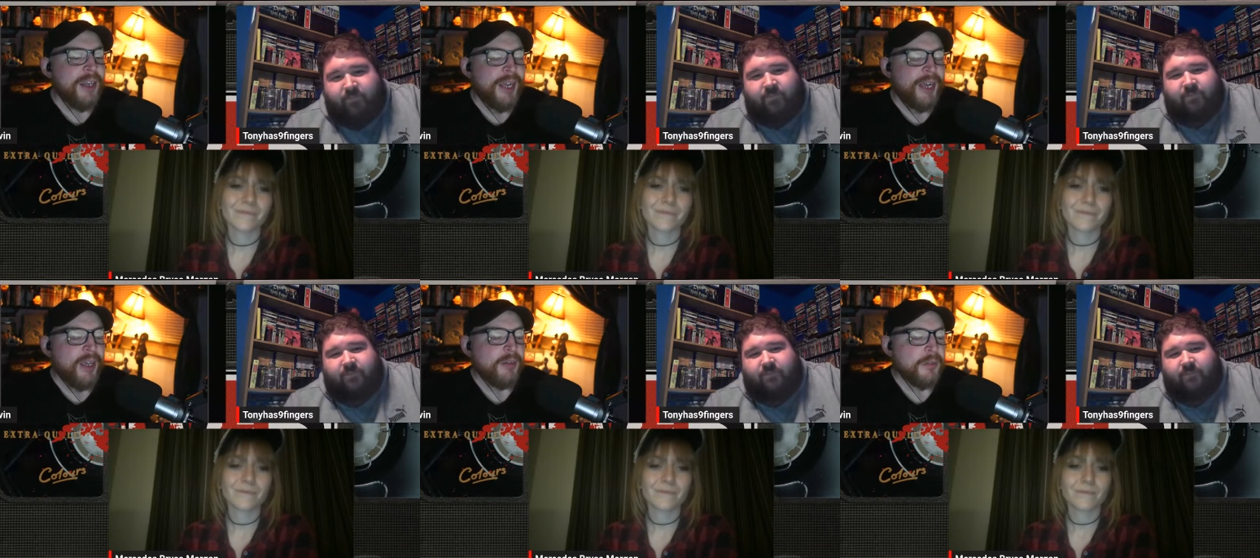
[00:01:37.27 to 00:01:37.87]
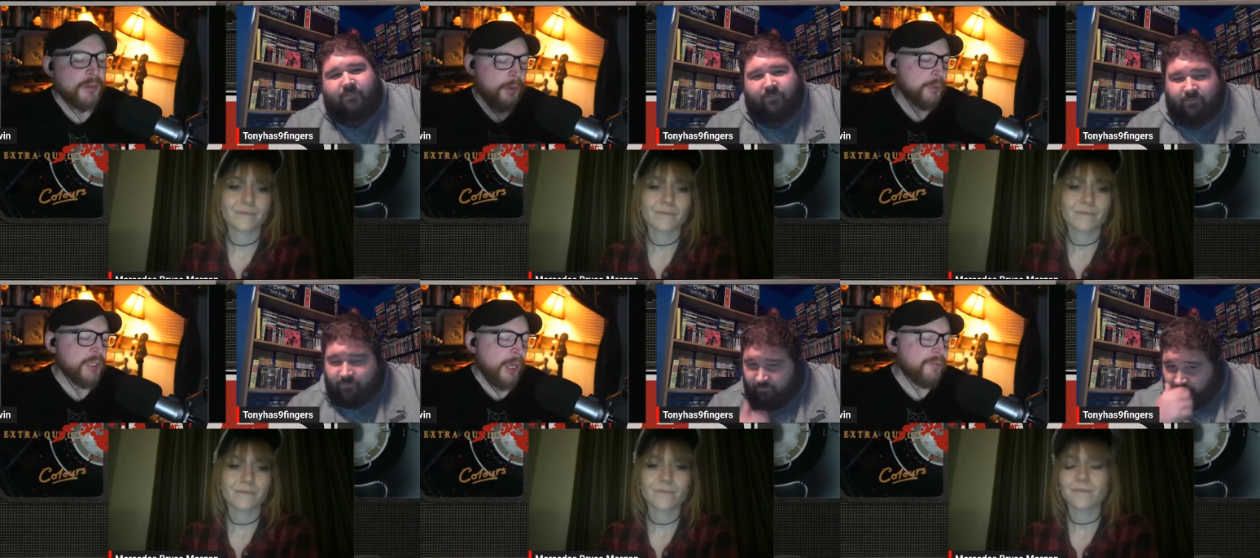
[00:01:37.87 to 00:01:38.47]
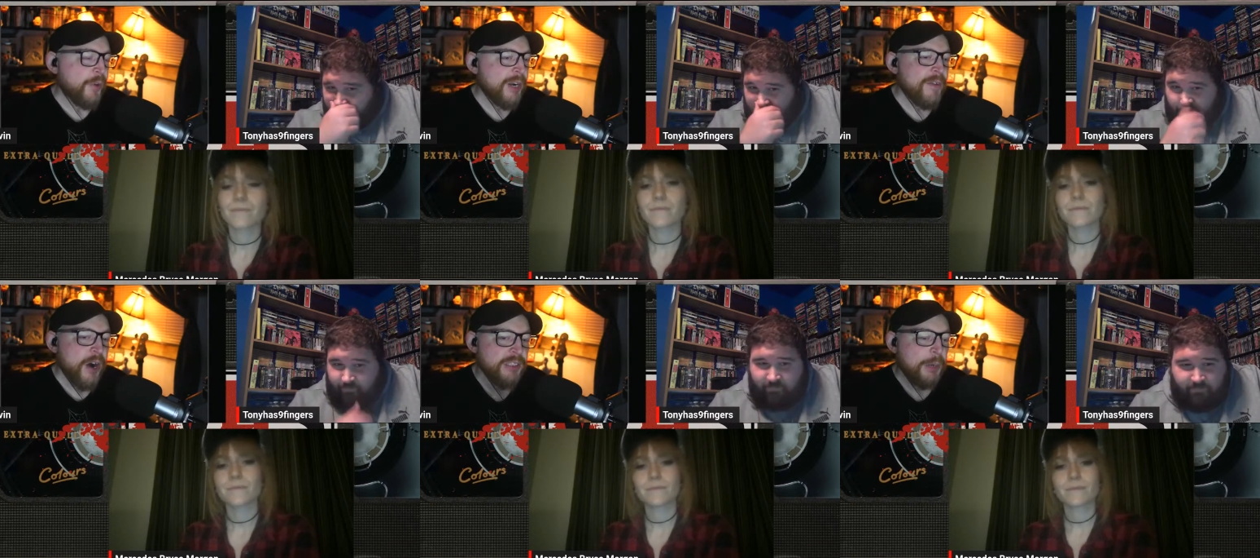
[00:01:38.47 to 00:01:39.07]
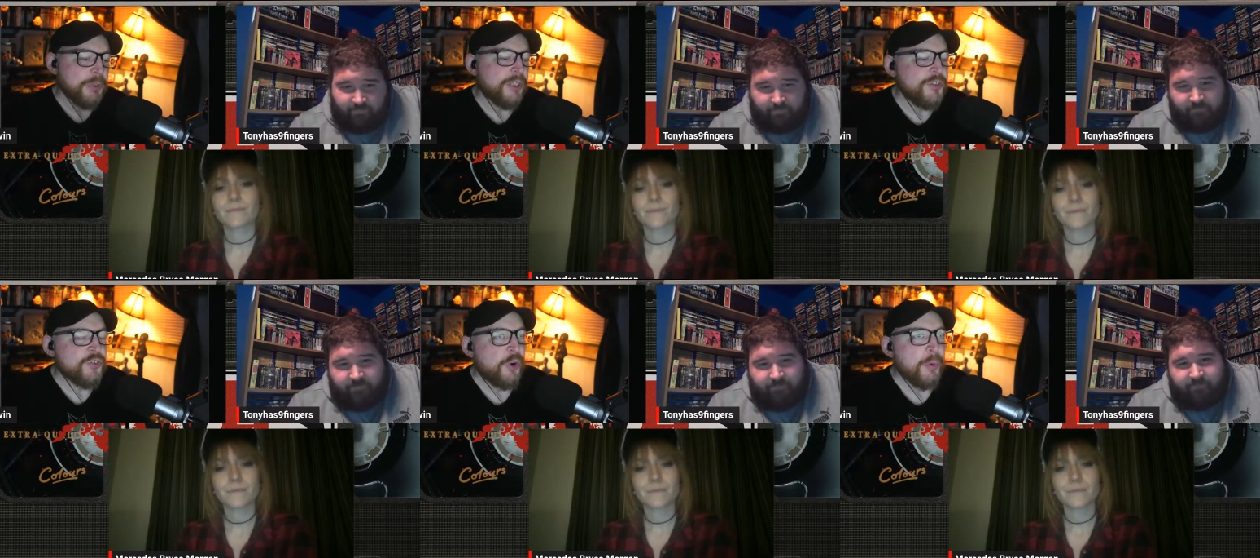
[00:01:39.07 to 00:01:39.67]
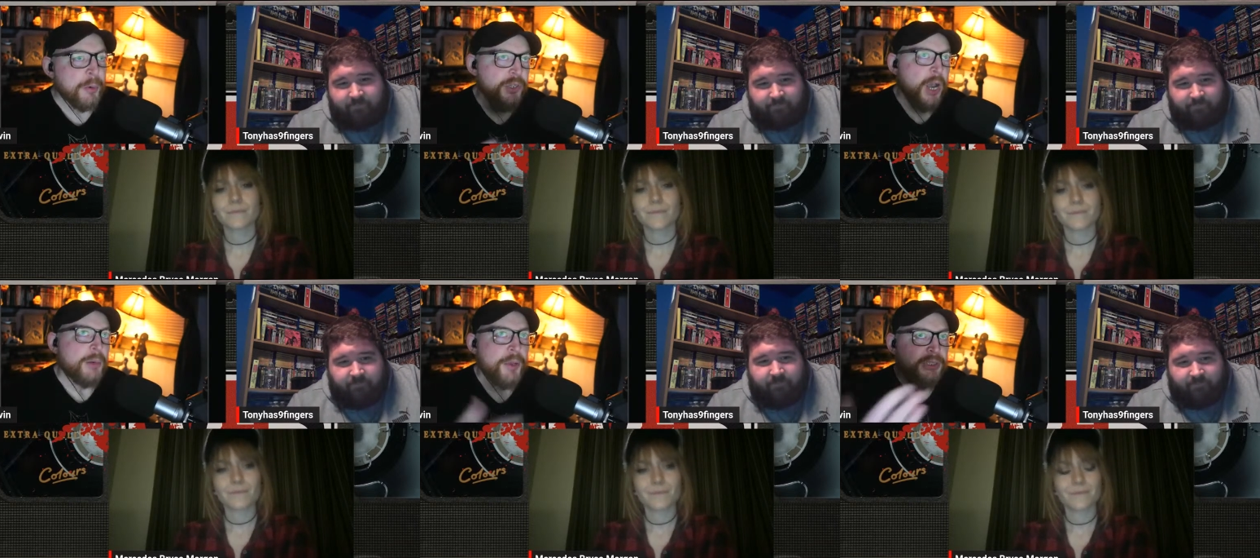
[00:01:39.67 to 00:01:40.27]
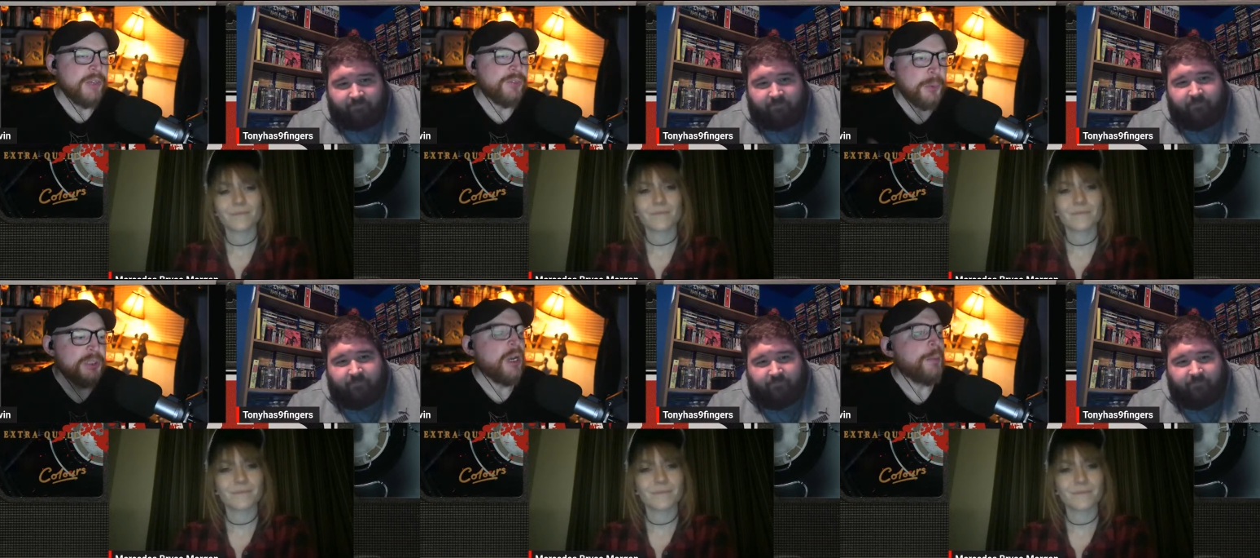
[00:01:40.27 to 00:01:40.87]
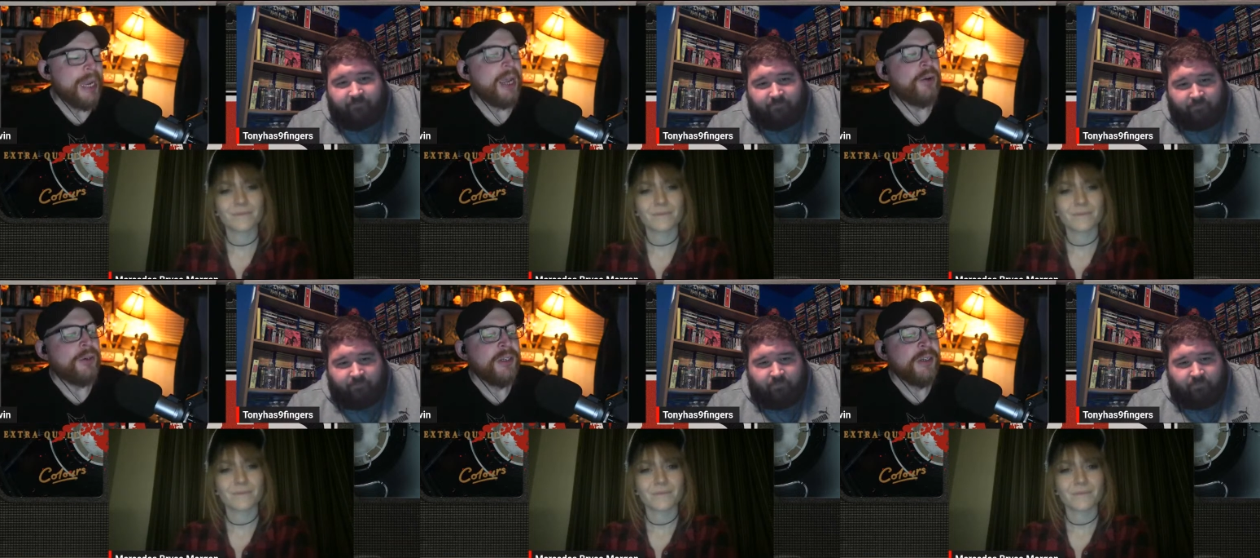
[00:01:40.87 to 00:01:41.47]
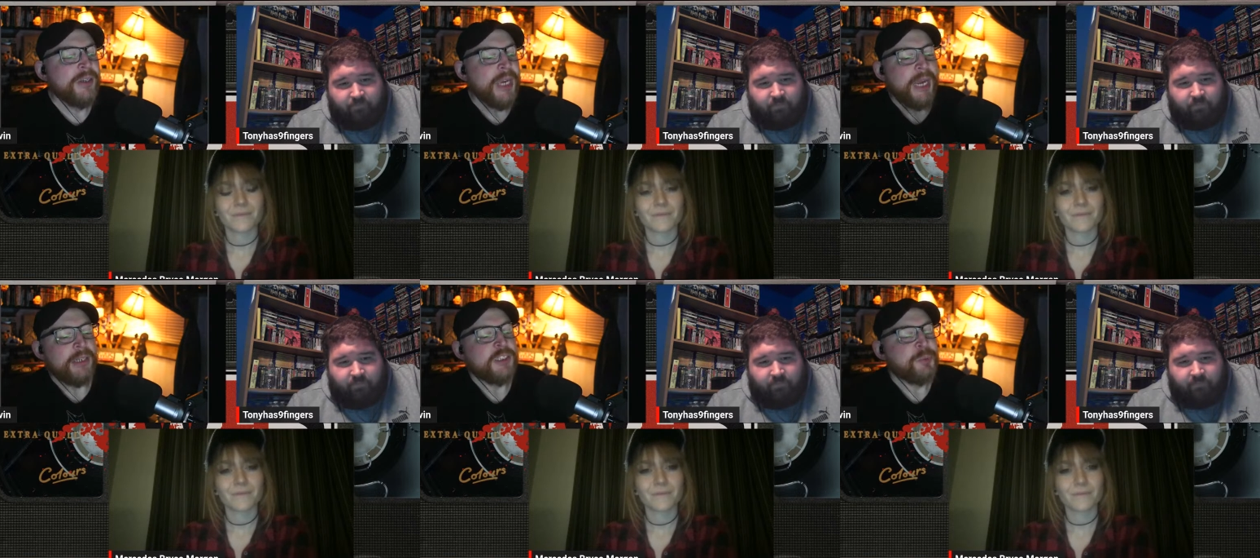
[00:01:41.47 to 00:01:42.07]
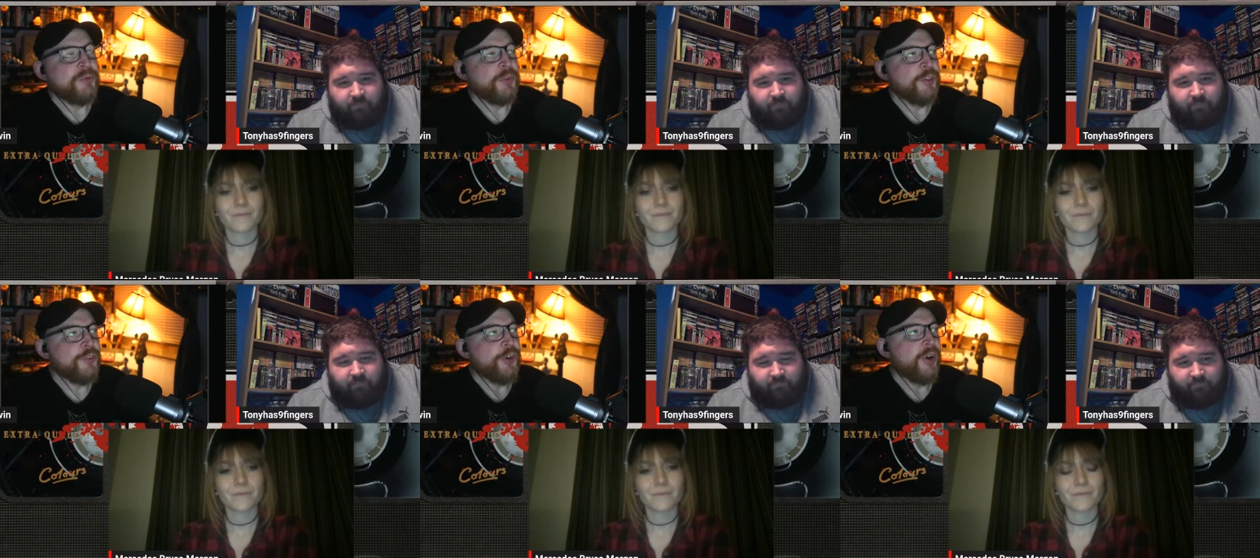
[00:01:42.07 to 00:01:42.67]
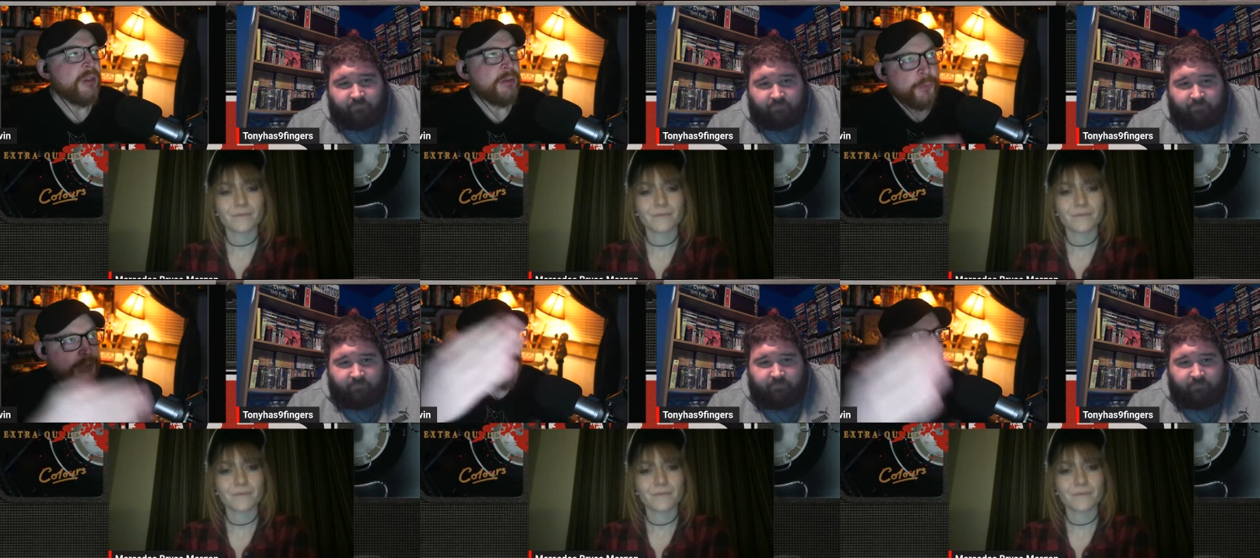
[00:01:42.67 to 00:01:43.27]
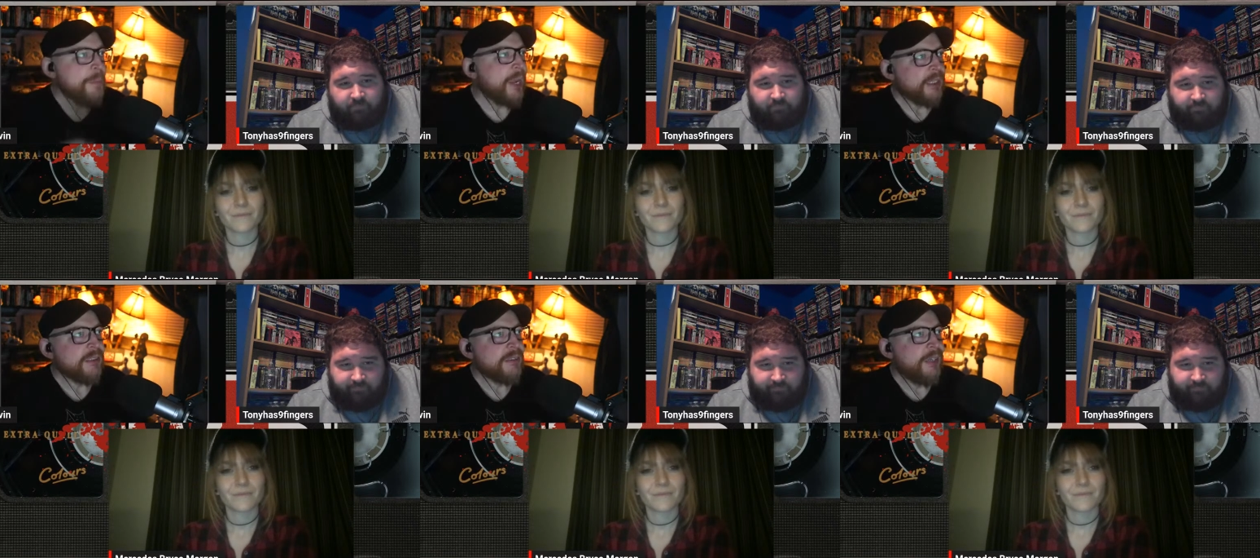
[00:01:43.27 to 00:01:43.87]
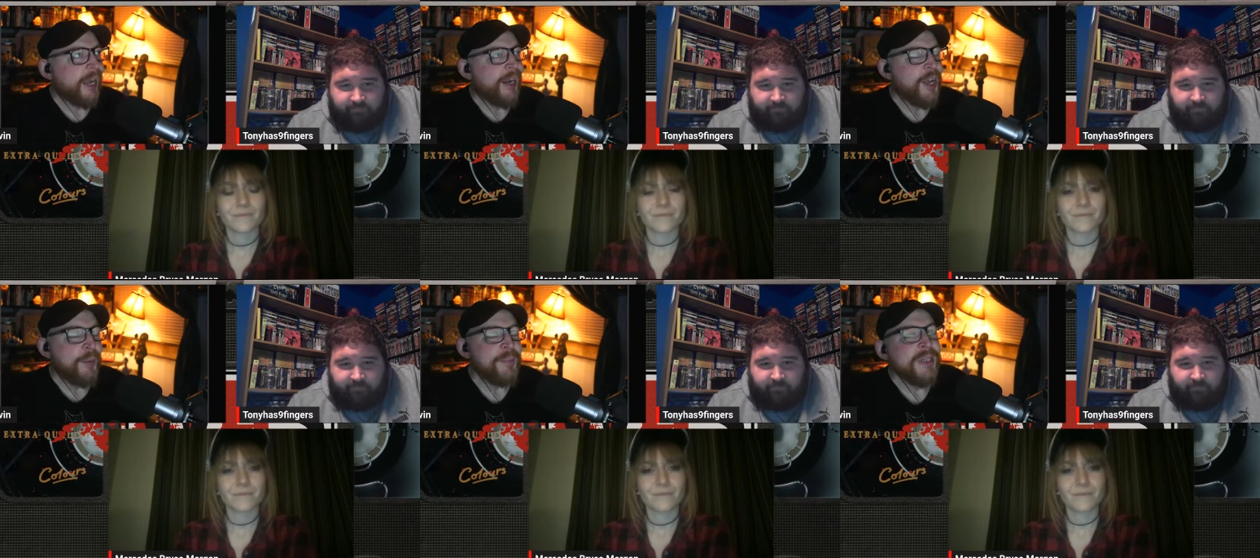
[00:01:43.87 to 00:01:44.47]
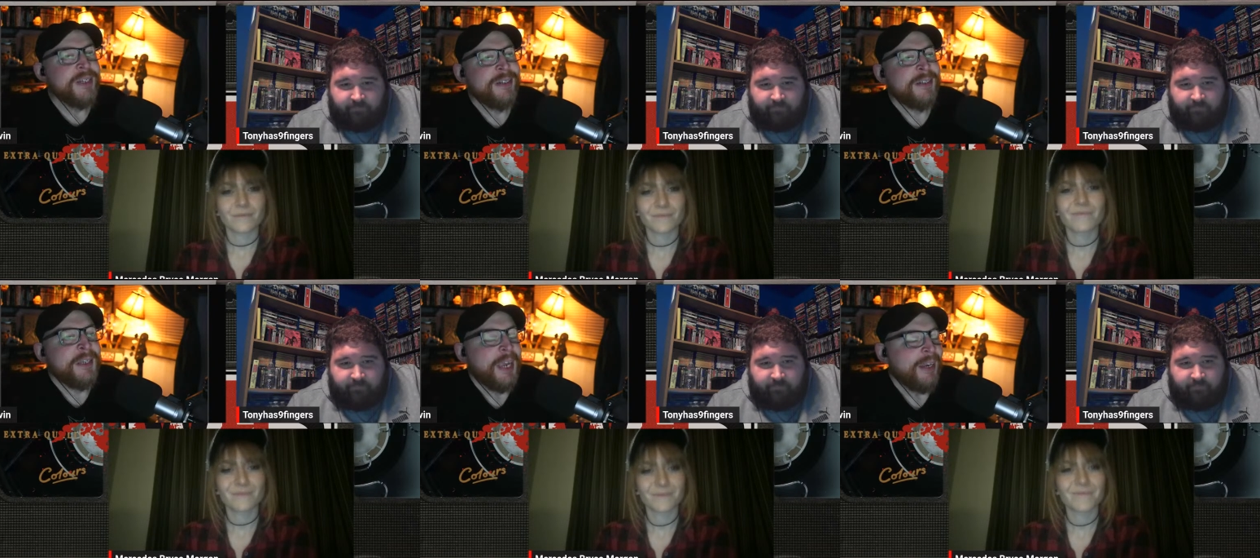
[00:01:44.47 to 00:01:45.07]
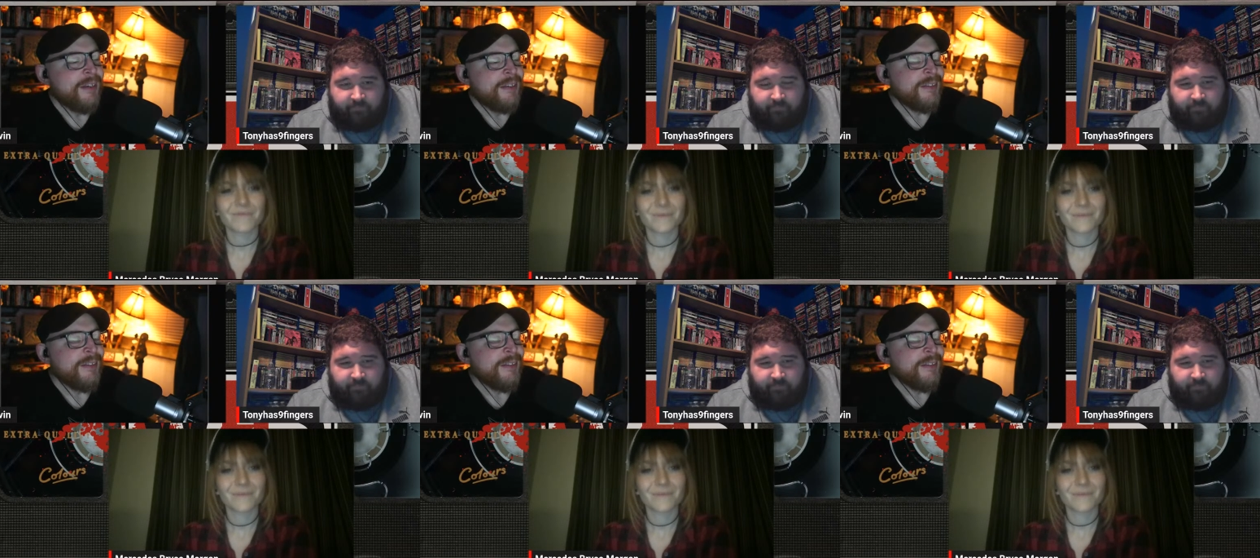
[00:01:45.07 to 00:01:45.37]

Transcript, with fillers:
Speaker 1: uh, there was a, a, friend of ours that was on the show, and we were talking about stuff that was coming out, and Spoonful of Sugar was in the mix, and um, and